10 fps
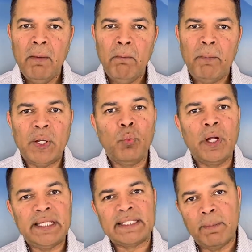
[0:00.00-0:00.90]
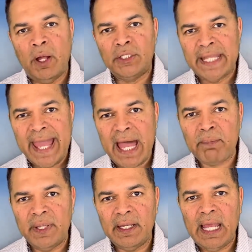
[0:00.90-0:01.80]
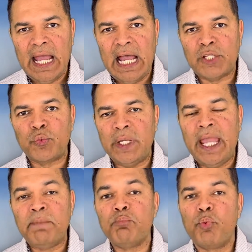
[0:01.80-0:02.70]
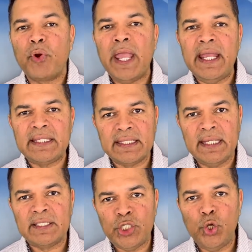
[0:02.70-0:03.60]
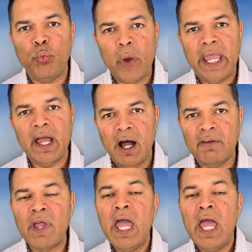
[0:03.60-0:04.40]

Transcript: but what is about to happen as we embrace this new way of